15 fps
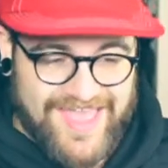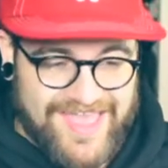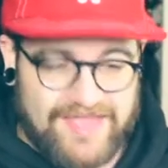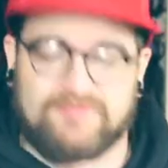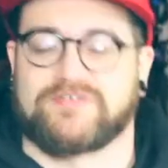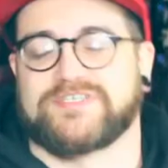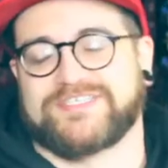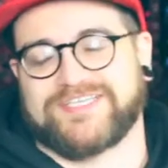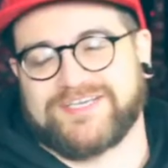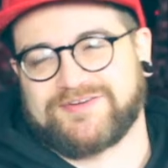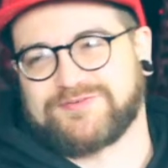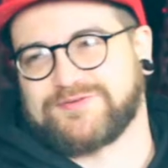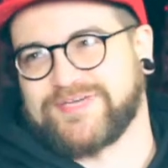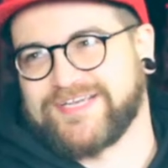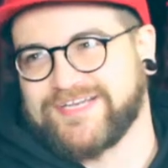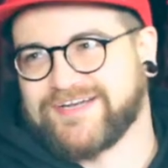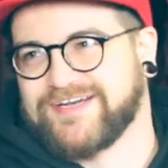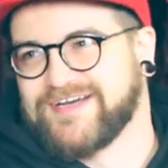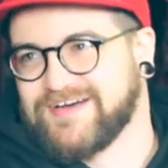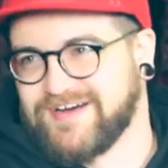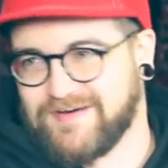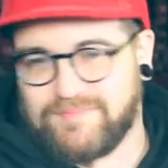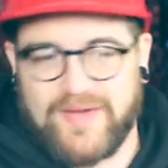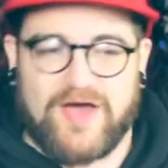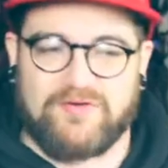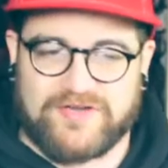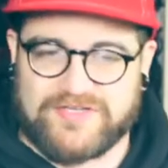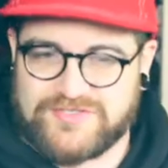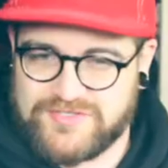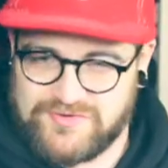every single week
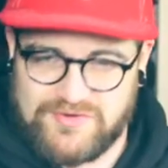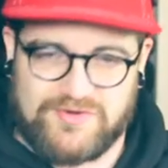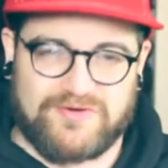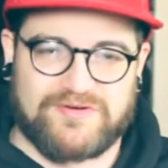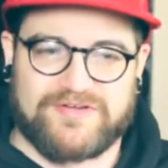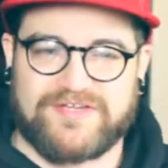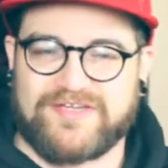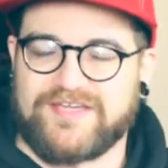about Control